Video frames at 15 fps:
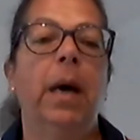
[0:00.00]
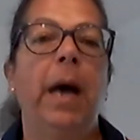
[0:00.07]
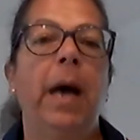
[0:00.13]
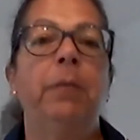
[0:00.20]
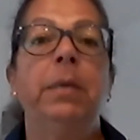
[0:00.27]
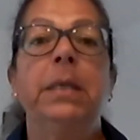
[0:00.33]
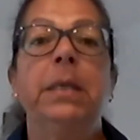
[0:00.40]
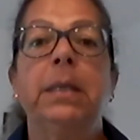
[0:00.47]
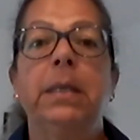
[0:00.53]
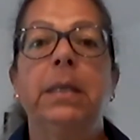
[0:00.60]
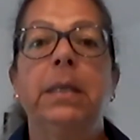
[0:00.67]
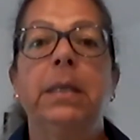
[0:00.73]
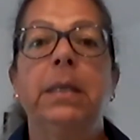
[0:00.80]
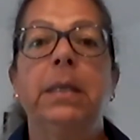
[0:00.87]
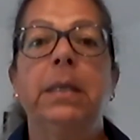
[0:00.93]

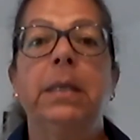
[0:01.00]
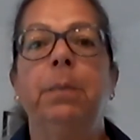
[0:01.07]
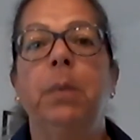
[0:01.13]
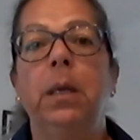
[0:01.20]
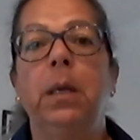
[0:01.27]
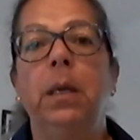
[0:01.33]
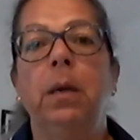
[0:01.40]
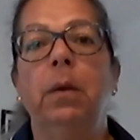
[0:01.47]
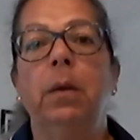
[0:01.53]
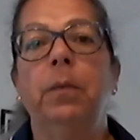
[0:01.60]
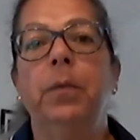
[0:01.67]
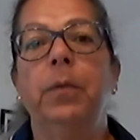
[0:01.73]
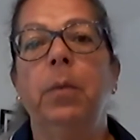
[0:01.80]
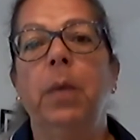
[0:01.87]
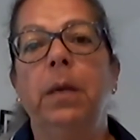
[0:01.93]
received a video
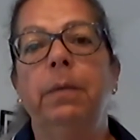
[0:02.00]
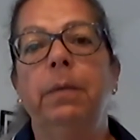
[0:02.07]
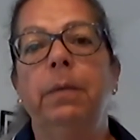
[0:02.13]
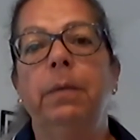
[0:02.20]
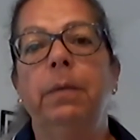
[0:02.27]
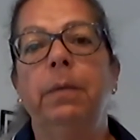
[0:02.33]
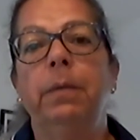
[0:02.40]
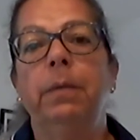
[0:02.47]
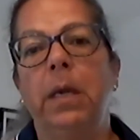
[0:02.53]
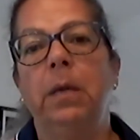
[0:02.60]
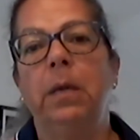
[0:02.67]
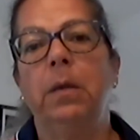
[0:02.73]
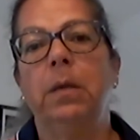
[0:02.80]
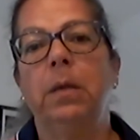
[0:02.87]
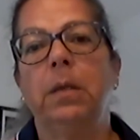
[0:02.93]
from one of the
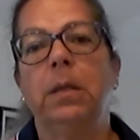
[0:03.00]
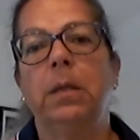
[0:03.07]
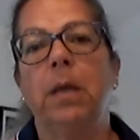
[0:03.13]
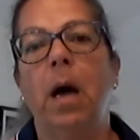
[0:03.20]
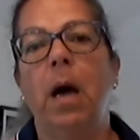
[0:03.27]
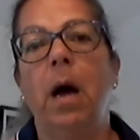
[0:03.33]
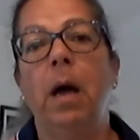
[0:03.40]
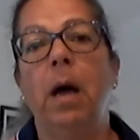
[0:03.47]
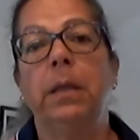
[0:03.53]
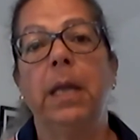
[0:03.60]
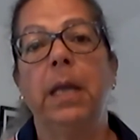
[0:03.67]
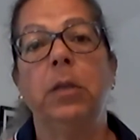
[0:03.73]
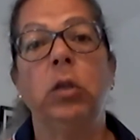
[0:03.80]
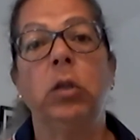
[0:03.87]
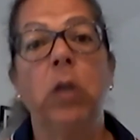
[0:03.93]
administrators
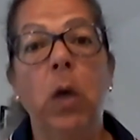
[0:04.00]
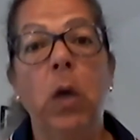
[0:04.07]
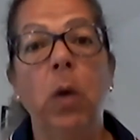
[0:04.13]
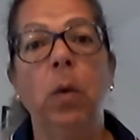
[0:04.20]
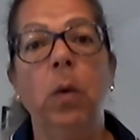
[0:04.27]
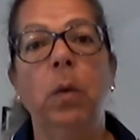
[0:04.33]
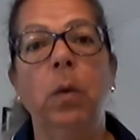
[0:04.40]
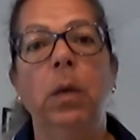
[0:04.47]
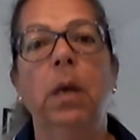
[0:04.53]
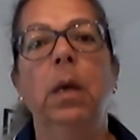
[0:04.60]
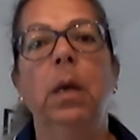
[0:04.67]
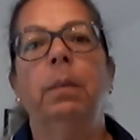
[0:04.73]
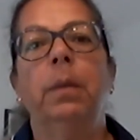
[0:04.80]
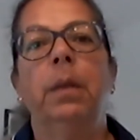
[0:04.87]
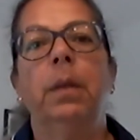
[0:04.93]
that showed
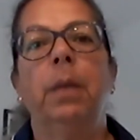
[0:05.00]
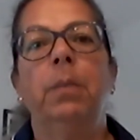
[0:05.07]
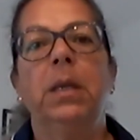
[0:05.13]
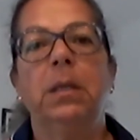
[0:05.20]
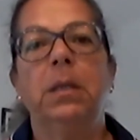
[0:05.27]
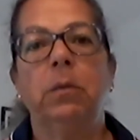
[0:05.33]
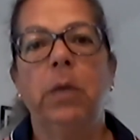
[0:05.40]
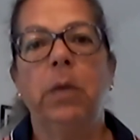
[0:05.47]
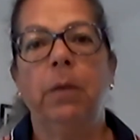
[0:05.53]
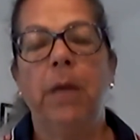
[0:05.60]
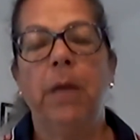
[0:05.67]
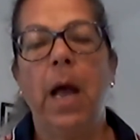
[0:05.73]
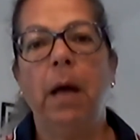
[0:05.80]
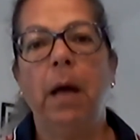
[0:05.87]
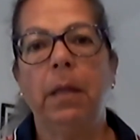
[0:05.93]
the Ministry of
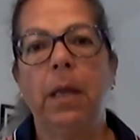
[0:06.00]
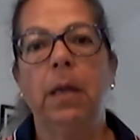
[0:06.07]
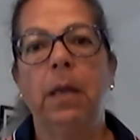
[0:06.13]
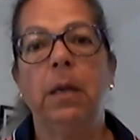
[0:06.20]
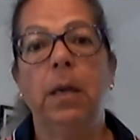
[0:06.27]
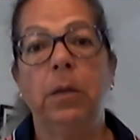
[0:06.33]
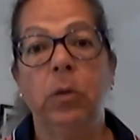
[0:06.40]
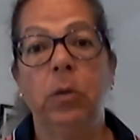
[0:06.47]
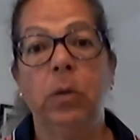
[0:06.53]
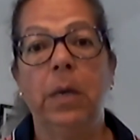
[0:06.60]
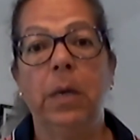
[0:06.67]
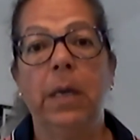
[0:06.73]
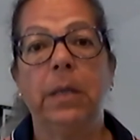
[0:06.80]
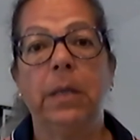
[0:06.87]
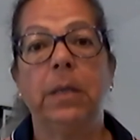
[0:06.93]
Health in
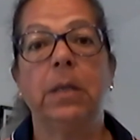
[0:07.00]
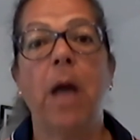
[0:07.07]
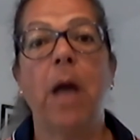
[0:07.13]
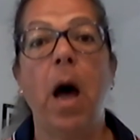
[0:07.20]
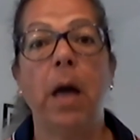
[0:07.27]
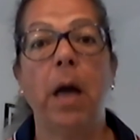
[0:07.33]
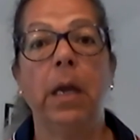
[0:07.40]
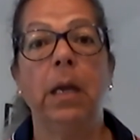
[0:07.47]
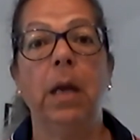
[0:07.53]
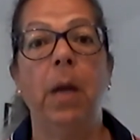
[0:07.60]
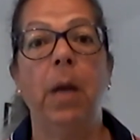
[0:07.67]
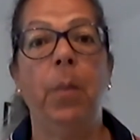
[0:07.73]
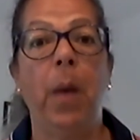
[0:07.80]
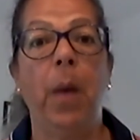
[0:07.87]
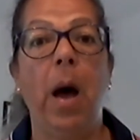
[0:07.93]
Honduras talking
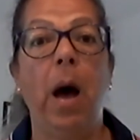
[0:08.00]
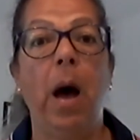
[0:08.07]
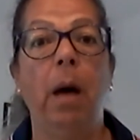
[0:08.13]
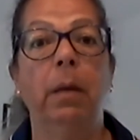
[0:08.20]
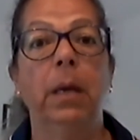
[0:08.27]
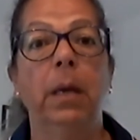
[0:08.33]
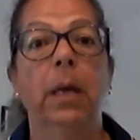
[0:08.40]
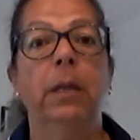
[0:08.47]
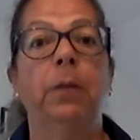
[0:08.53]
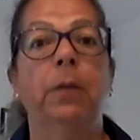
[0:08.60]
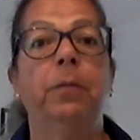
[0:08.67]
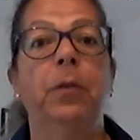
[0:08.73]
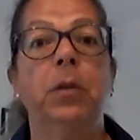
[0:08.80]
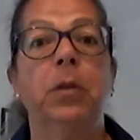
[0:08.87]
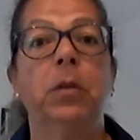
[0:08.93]
about the
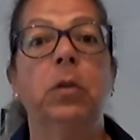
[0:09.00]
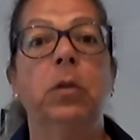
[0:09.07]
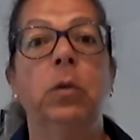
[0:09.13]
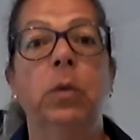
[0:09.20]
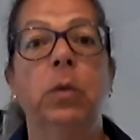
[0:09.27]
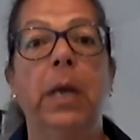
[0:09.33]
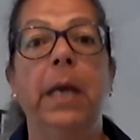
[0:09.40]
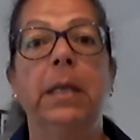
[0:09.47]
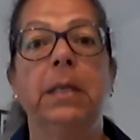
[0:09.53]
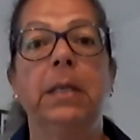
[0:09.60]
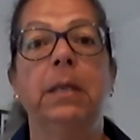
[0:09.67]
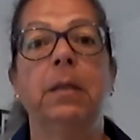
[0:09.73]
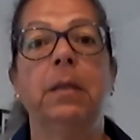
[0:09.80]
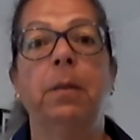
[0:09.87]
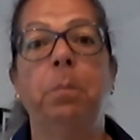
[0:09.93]
first 2
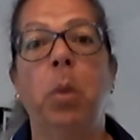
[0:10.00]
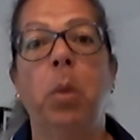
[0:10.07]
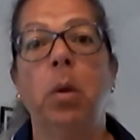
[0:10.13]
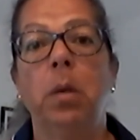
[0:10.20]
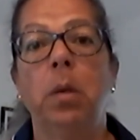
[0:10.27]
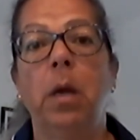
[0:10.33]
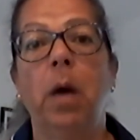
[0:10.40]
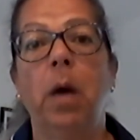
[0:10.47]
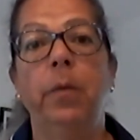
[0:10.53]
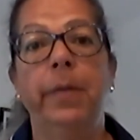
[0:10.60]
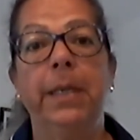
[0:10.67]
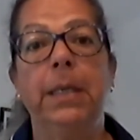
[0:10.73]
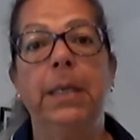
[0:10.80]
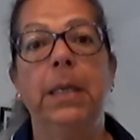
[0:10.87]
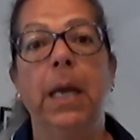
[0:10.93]
cases of
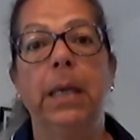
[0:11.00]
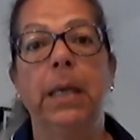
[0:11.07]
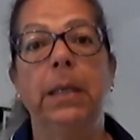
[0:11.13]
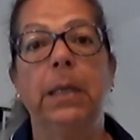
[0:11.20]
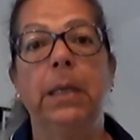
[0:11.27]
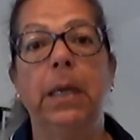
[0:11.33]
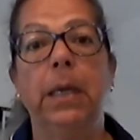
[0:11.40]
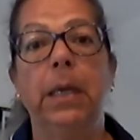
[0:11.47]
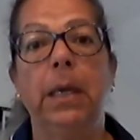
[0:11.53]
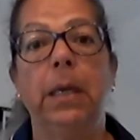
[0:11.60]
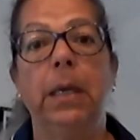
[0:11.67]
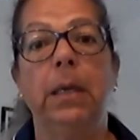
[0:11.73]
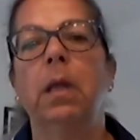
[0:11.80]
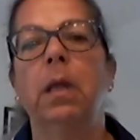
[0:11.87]
COVID-19.